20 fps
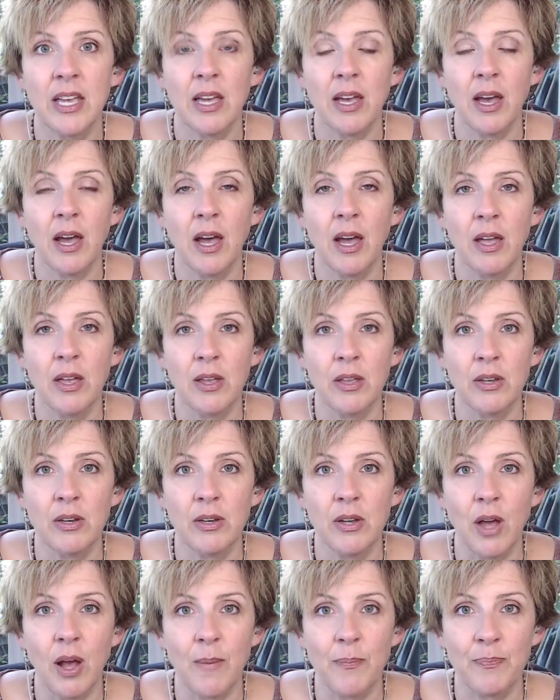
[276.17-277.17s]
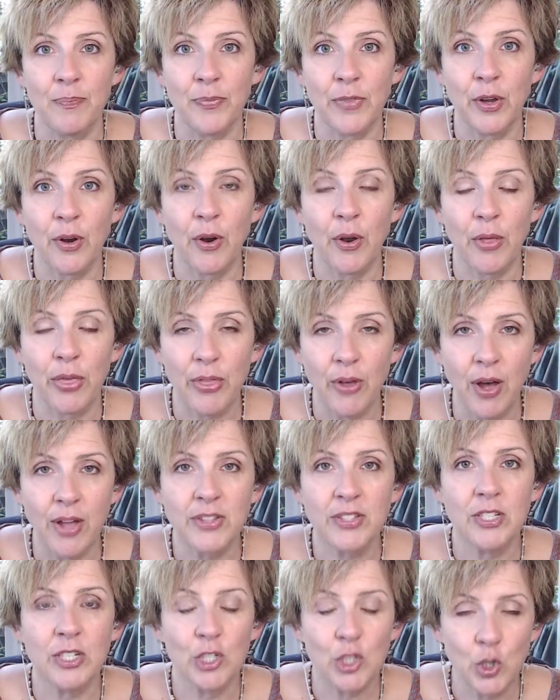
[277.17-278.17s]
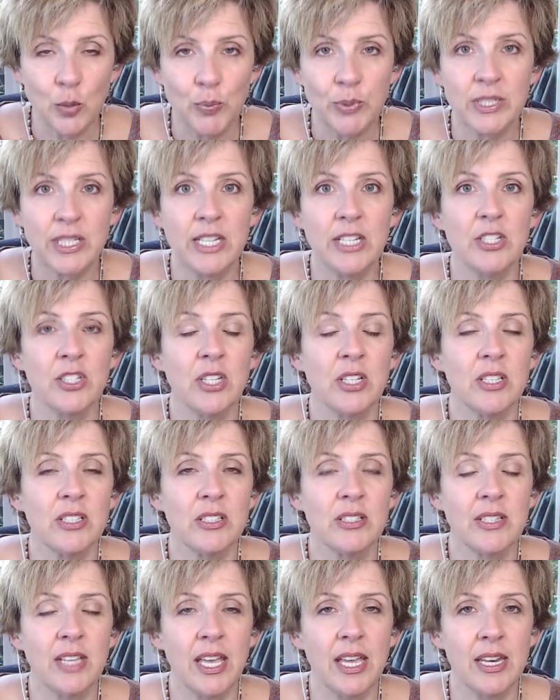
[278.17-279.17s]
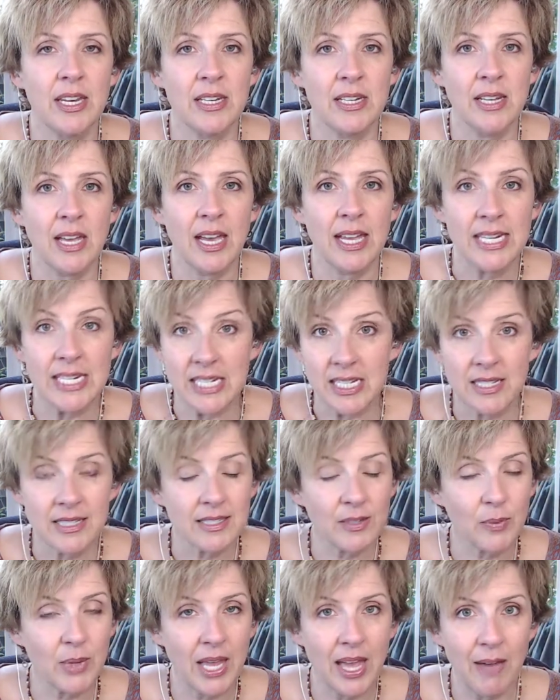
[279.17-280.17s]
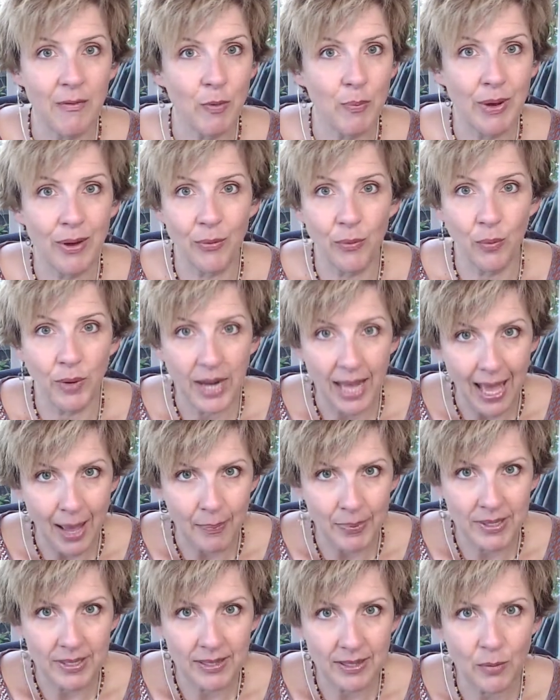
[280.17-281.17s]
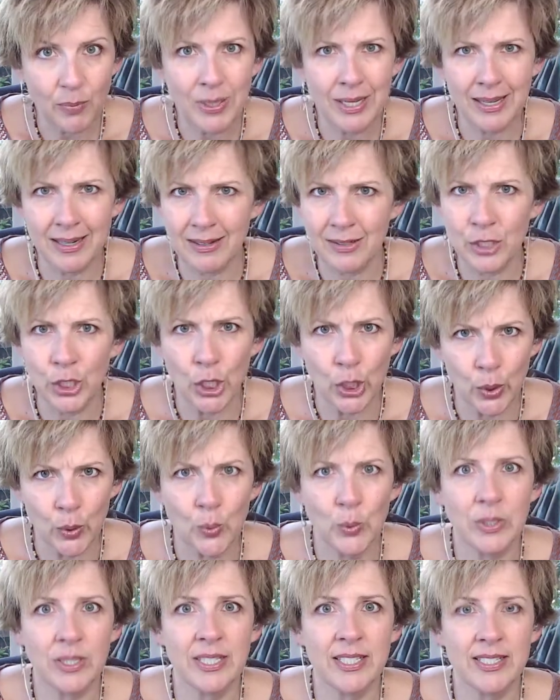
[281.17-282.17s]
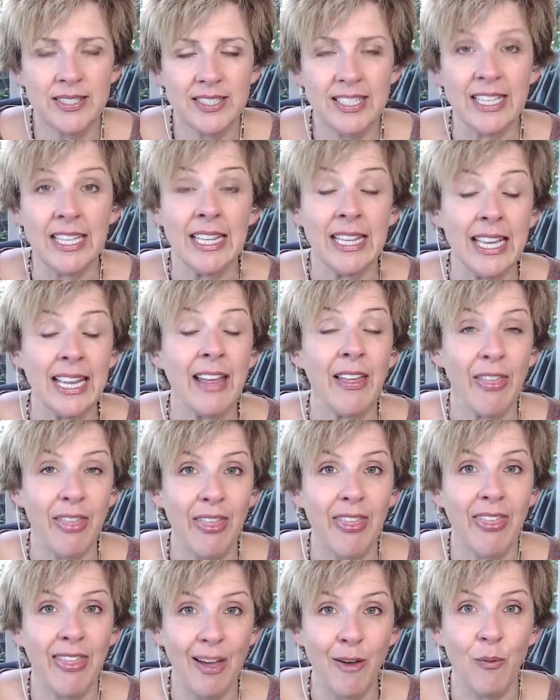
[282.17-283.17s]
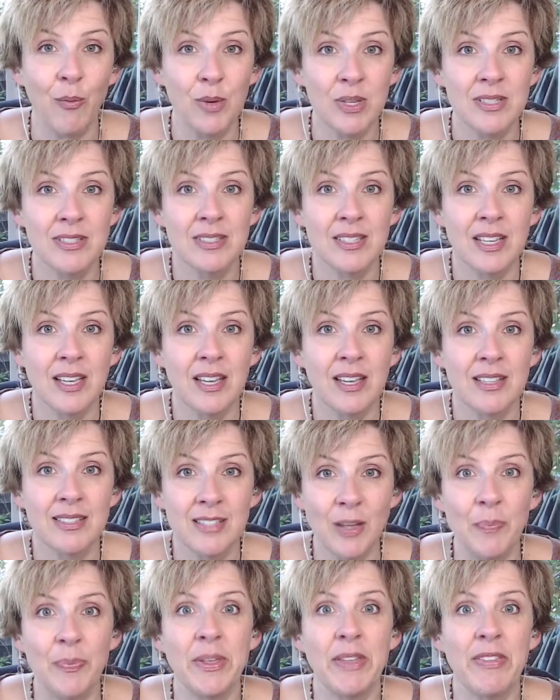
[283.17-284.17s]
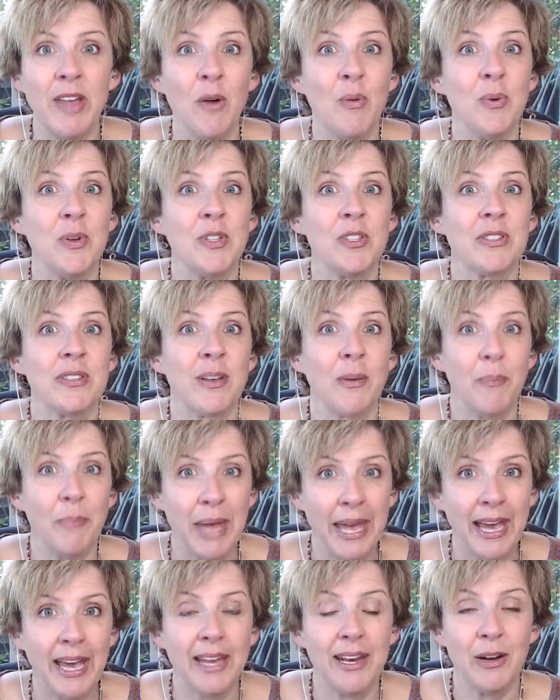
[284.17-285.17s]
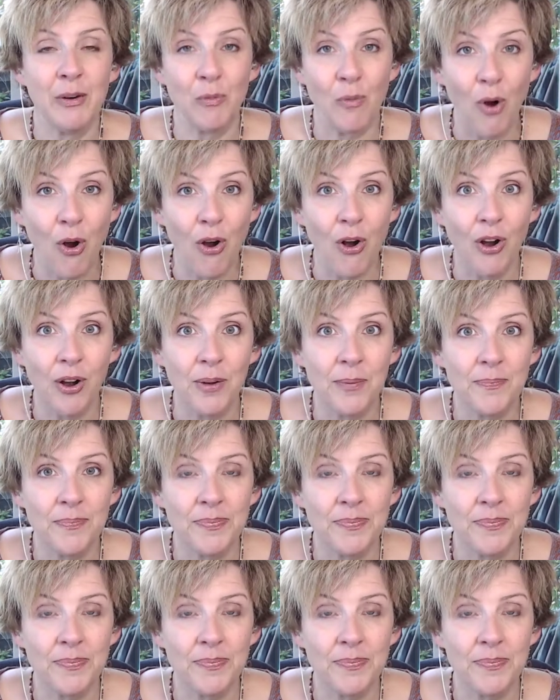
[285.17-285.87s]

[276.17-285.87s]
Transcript: are thoughts and interpretations and ideas that we have about what happened that we can totally see, like that was something that was bad and wrong.